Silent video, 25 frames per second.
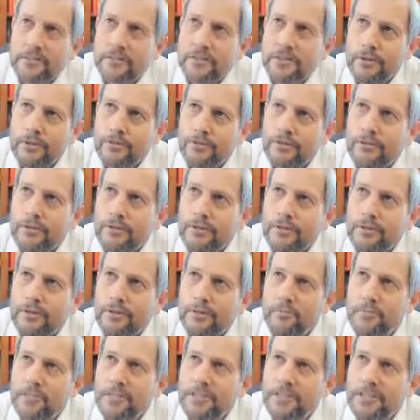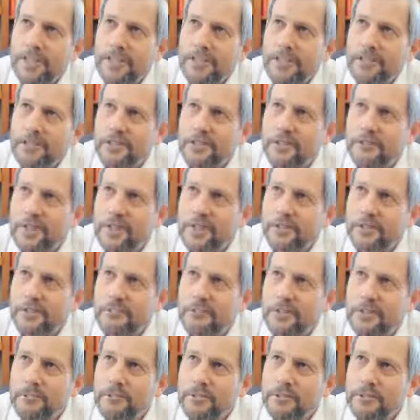go through all the humiliation of
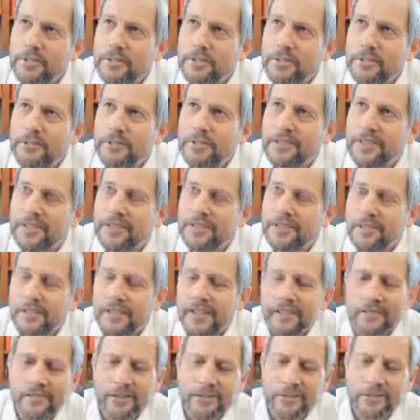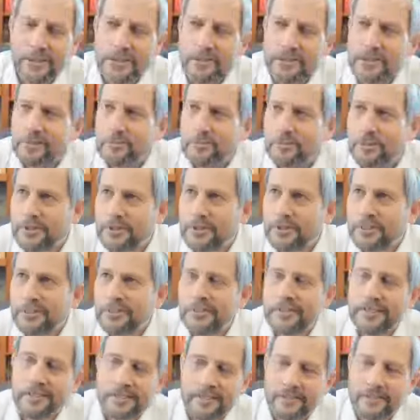having people tell me, I don't want to read this book,
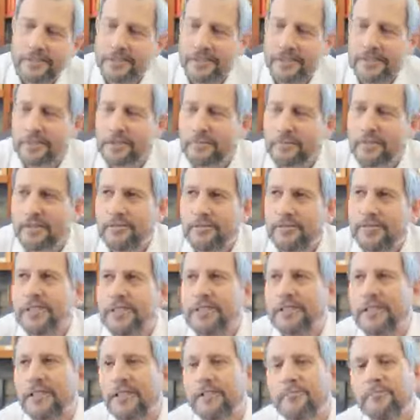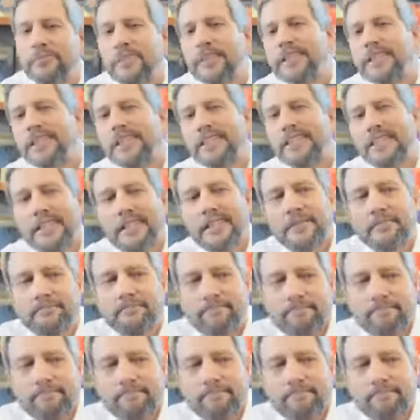I don't care about Vietnam. And an